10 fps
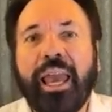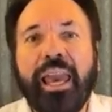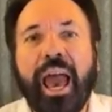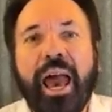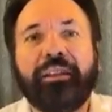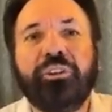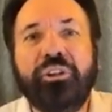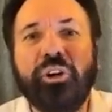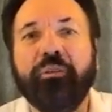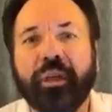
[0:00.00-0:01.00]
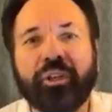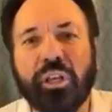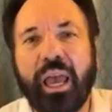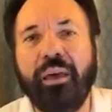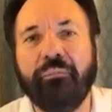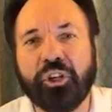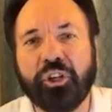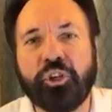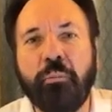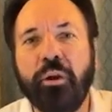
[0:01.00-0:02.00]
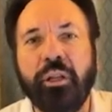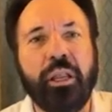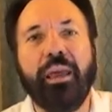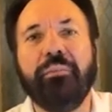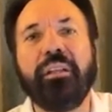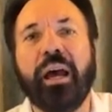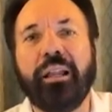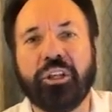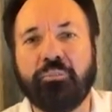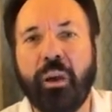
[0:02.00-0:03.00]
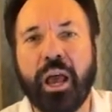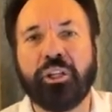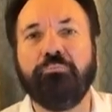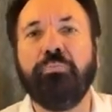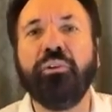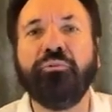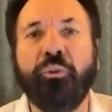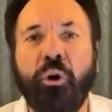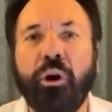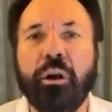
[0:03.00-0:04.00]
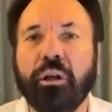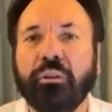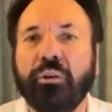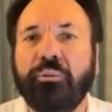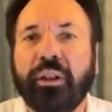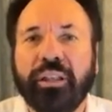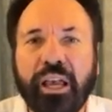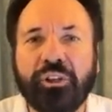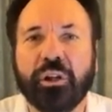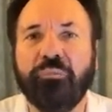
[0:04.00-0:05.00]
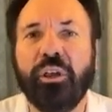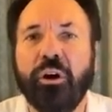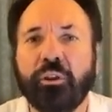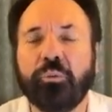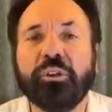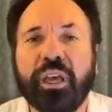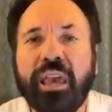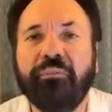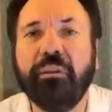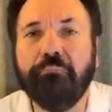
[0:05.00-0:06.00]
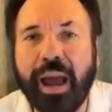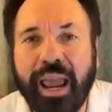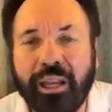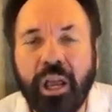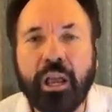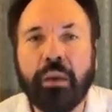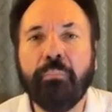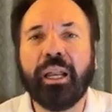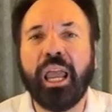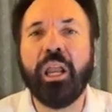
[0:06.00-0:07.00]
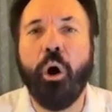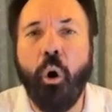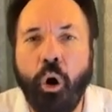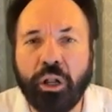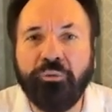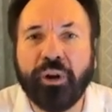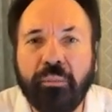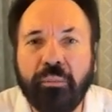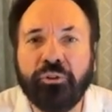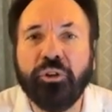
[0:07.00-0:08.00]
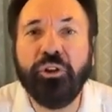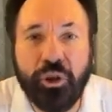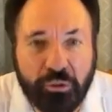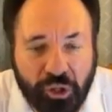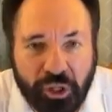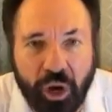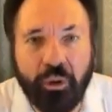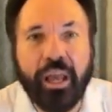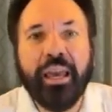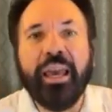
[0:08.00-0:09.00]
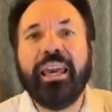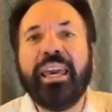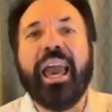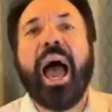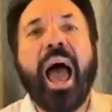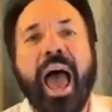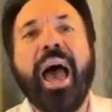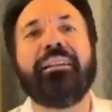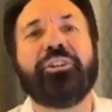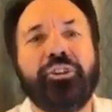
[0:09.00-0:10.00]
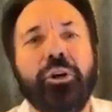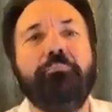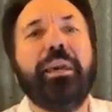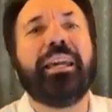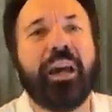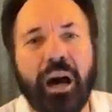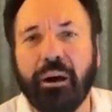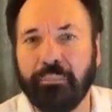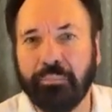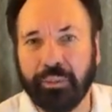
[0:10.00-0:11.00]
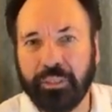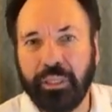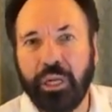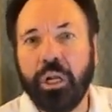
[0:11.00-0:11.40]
he had to do this in the spirit, in the dateless past, before the foundation of the earth was even made. But in order for him to do so, he had to become